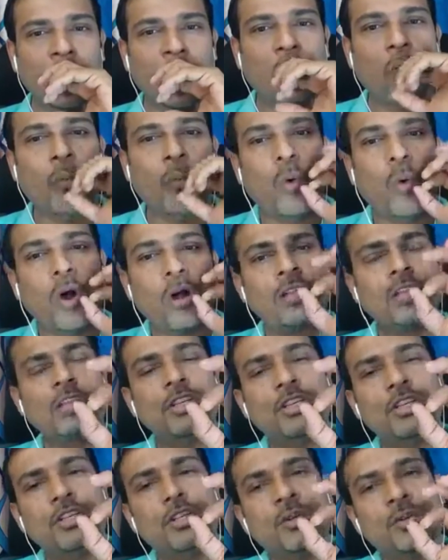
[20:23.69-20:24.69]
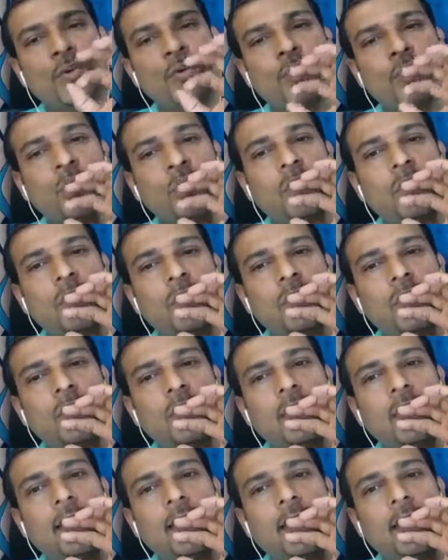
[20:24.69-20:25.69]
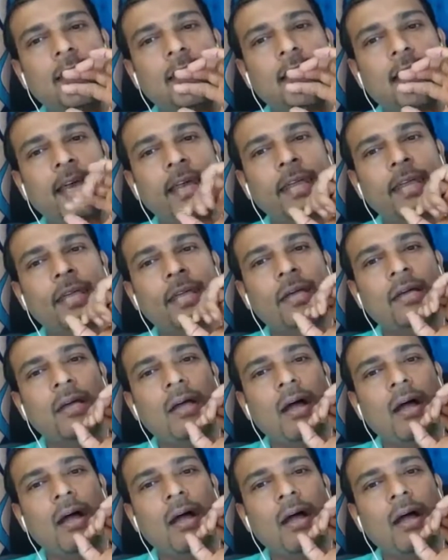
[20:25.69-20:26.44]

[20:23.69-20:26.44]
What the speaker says: what did you like